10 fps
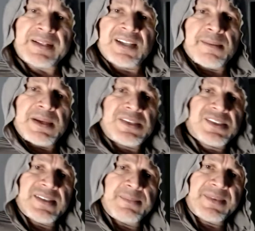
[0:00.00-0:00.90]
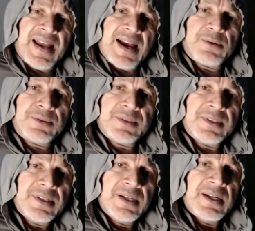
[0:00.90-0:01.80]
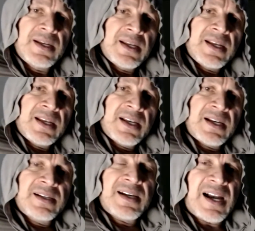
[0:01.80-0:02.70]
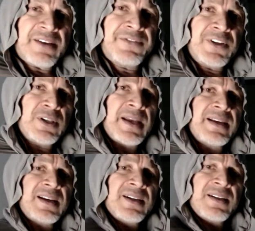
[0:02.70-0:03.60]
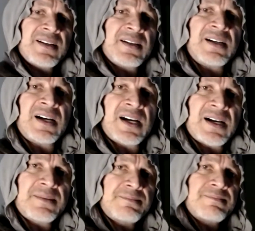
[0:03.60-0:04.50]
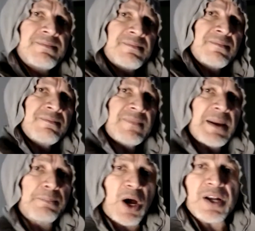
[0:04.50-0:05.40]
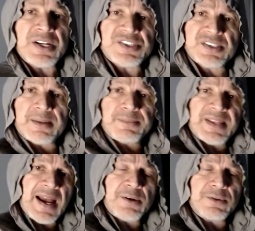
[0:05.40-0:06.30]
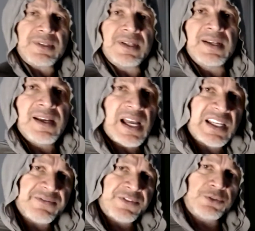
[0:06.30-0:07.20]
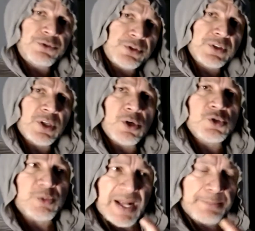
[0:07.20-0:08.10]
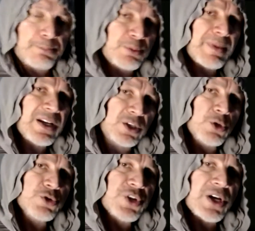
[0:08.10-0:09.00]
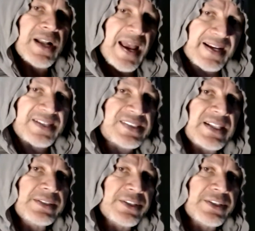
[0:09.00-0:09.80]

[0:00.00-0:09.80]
tummy slimmed down. I feel like my body slimmed down. I can fit into clothes. When I put my clothes on, I can see the